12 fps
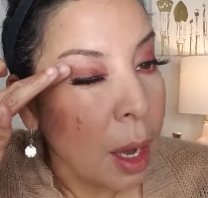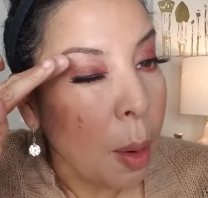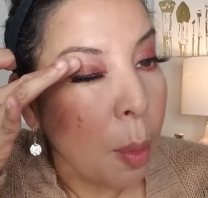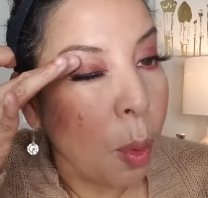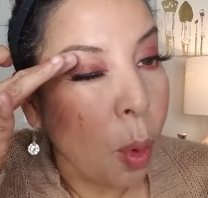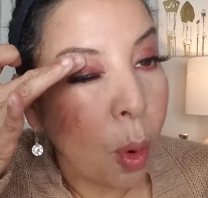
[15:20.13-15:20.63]

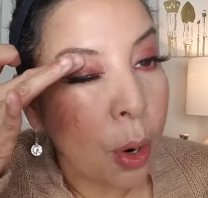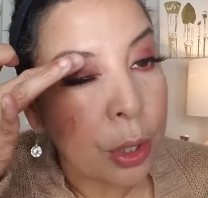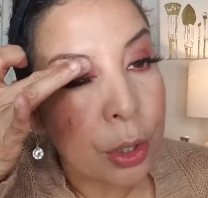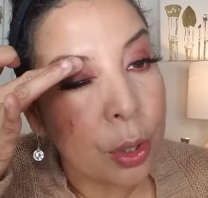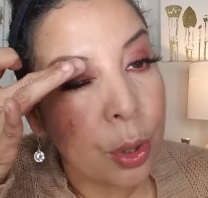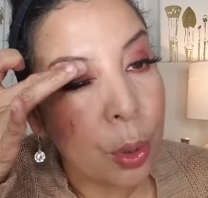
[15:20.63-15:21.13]
more
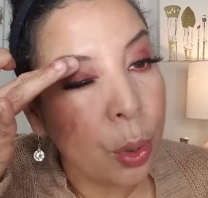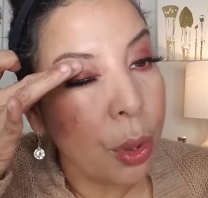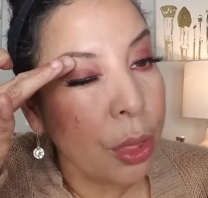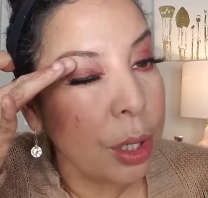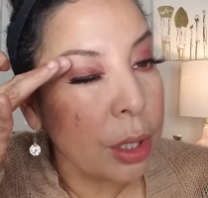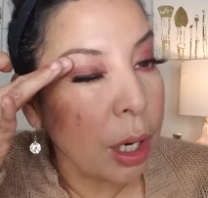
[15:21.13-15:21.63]
to
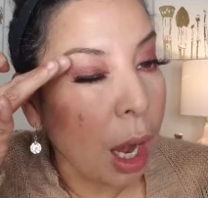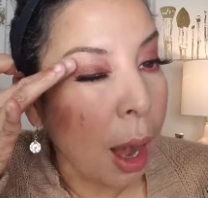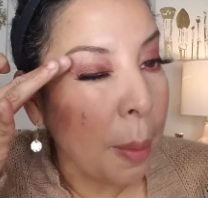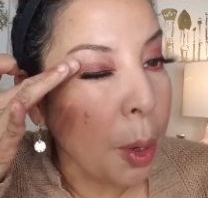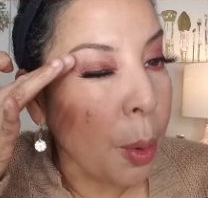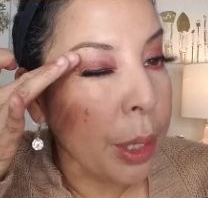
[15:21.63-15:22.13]
the
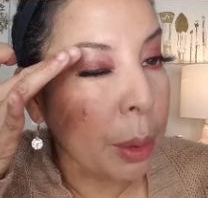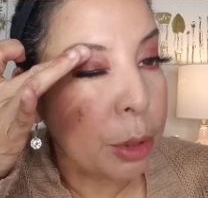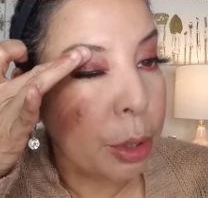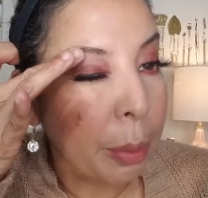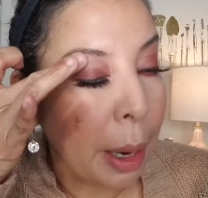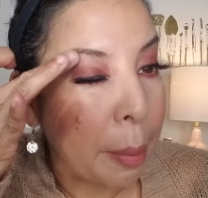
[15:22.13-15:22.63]
top, going up
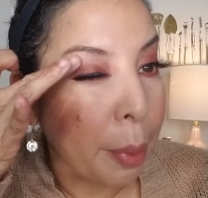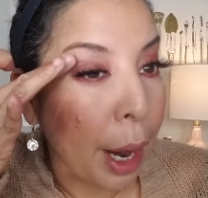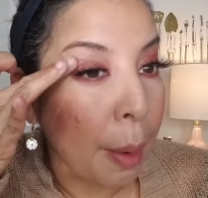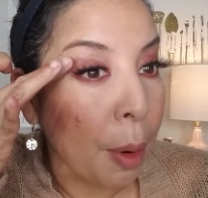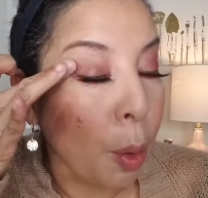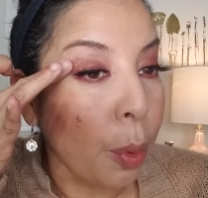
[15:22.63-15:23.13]
to my brow bone.